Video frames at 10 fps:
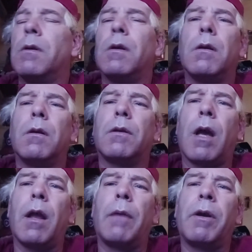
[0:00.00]
The
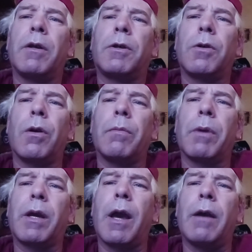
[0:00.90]
satellite man's choking
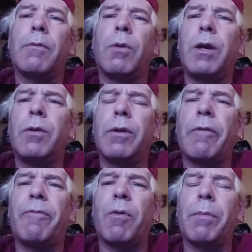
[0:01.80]
my cat. What are you doing
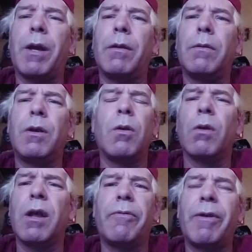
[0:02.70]
that for, man? You
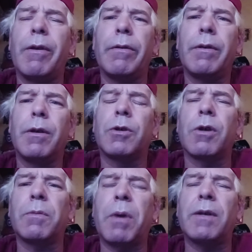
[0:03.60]
don't live here. You're
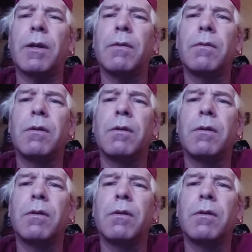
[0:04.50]
trespassing.